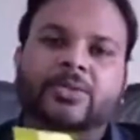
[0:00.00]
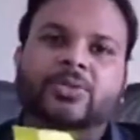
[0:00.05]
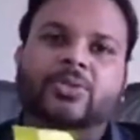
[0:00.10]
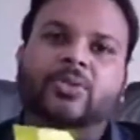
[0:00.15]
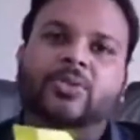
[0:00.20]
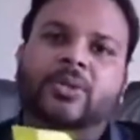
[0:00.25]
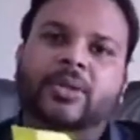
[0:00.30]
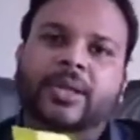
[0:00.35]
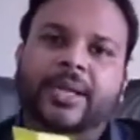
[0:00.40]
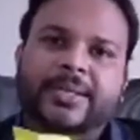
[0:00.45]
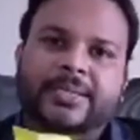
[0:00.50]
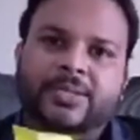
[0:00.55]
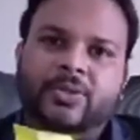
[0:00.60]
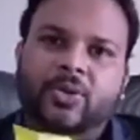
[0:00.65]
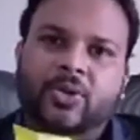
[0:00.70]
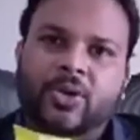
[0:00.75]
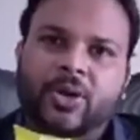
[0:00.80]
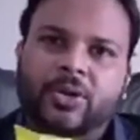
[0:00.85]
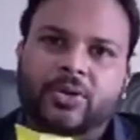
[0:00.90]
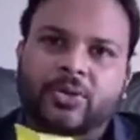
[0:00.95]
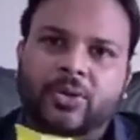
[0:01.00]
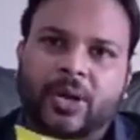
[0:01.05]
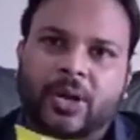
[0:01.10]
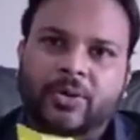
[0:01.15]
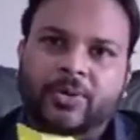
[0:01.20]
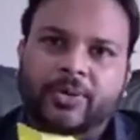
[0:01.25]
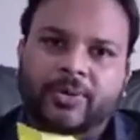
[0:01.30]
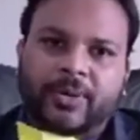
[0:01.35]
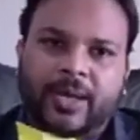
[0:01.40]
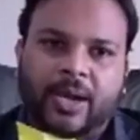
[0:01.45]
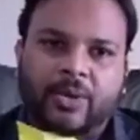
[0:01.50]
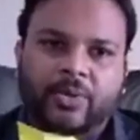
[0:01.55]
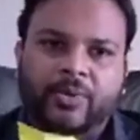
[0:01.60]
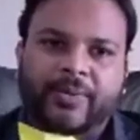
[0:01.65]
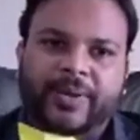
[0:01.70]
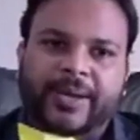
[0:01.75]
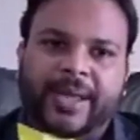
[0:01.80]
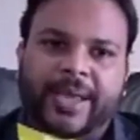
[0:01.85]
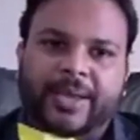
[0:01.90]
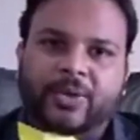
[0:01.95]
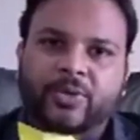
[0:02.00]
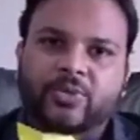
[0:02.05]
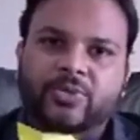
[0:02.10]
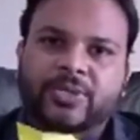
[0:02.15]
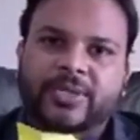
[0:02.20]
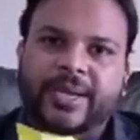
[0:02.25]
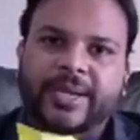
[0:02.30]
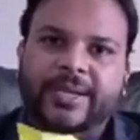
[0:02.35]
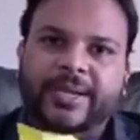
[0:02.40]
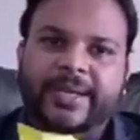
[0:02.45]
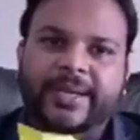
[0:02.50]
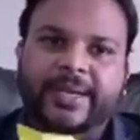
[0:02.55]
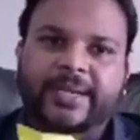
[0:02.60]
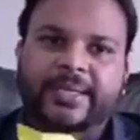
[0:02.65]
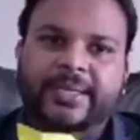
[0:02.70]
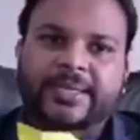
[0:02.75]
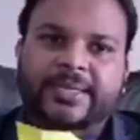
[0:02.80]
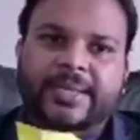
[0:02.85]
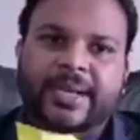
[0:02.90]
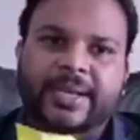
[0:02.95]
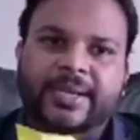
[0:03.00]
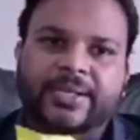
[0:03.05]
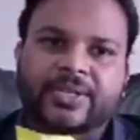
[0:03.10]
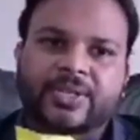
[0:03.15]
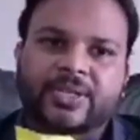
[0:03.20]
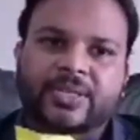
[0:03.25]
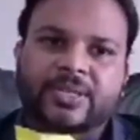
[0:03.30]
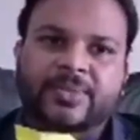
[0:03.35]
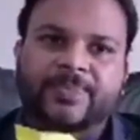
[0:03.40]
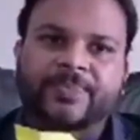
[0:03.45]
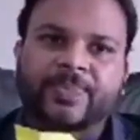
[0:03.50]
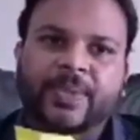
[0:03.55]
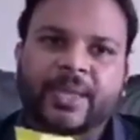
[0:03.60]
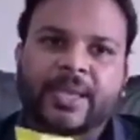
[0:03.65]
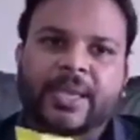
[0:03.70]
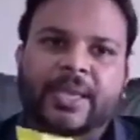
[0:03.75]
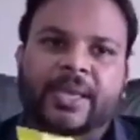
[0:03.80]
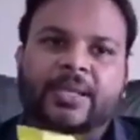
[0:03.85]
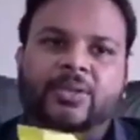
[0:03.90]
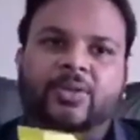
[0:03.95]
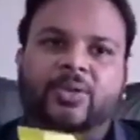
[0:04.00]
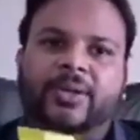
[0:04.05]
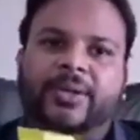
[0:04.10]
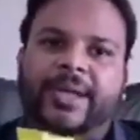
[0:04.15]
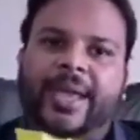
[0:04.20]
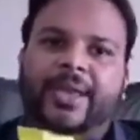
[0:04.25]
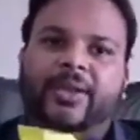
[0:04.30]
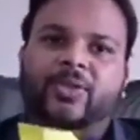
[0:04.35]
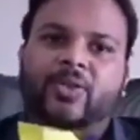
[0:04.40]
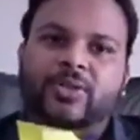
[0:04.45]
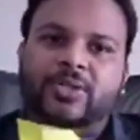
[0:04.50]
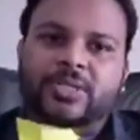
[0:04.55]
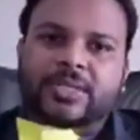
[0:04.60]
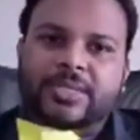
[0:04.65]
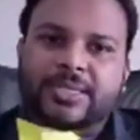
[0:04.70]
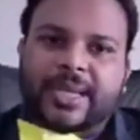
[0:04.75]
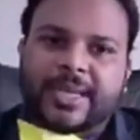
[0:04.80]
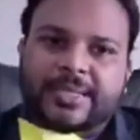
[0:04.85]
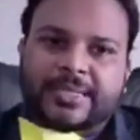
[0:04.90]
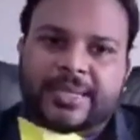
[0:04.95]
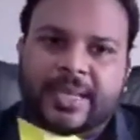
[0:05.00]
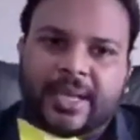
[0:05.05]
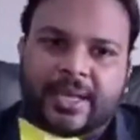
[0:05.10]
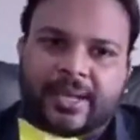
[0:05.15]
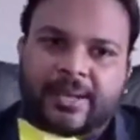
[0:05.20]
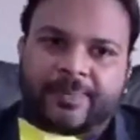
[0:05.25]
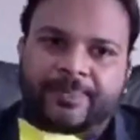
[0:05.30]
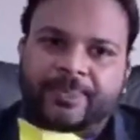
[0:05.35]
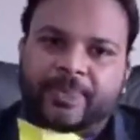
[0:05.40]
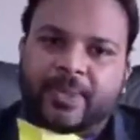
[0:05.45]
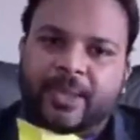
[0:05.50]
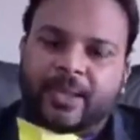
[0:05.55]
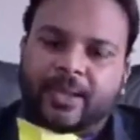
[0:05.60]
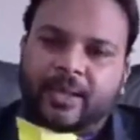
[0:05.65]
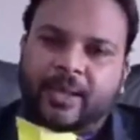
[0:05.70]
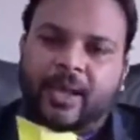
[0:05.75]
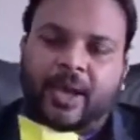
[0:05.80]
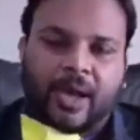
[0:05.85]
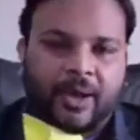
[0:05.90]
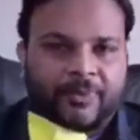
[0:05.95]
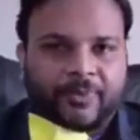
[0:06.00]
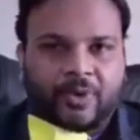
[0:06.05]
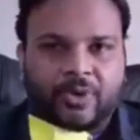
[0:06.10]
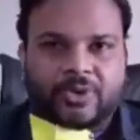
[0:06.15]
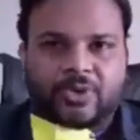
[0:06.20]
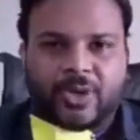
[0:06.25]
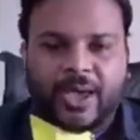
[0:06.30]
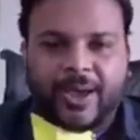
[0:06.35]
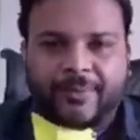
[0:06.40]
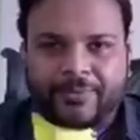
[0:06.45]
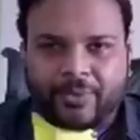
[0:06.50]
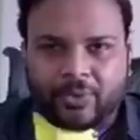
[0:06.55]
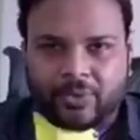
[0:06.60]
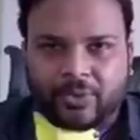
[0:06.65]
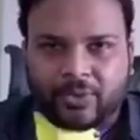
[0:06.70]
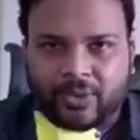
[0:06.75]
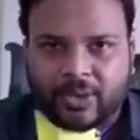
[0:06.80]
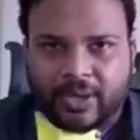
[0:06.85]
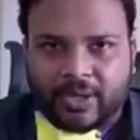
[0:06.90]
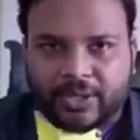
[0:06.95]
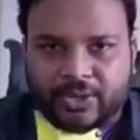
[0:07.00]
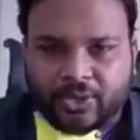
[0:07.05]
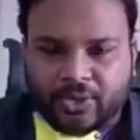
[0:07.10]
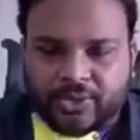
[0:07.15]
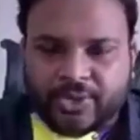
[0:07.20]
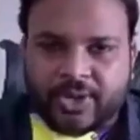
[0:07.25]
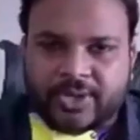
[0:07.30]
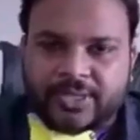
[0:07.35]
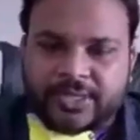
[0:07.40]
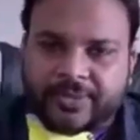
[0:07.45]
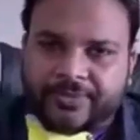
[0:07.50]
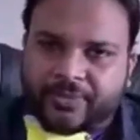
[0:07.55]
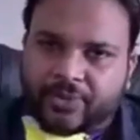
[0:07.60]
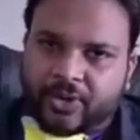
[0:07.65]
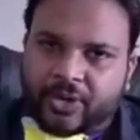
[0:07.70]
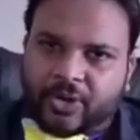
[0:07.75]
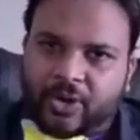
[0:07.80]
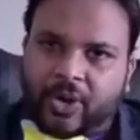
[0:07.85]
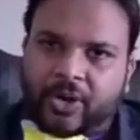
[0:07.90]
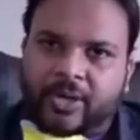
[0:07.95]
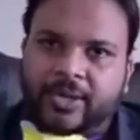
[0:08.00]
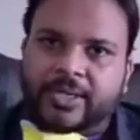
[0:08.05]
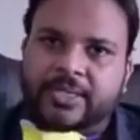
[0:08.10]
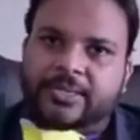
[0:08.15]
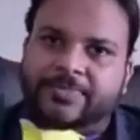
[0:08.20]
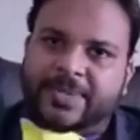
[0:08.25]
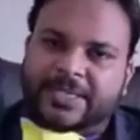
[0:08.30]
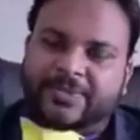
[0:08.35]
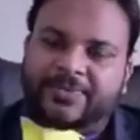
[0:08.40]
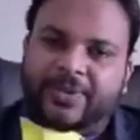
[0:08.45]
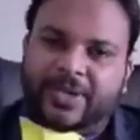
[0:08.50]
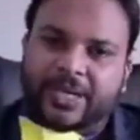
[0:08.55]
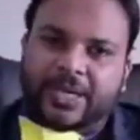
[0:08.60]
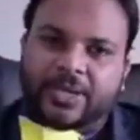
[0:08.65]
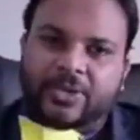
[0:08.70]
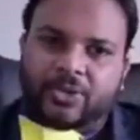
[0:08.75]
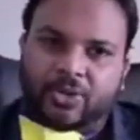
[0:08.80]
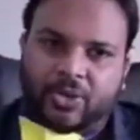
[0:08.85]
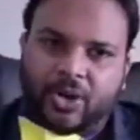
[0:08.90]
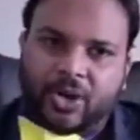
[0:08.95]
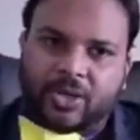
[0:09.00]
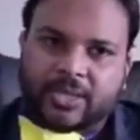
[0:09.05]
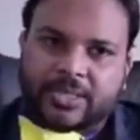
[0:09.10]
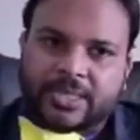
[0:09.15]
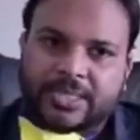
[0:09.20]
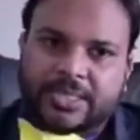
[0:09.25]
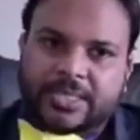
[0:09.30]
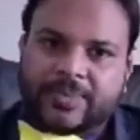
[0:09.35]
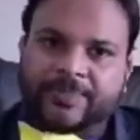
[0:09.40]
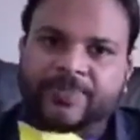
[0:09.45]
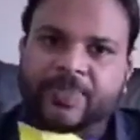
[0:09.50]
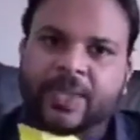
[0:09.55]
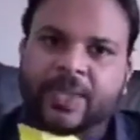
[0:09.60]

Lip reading: So let's go on to how do we diagnose and treat these conditions. So diagnosis is, of course, you have to show yourself to a doctor, specifically a urologist.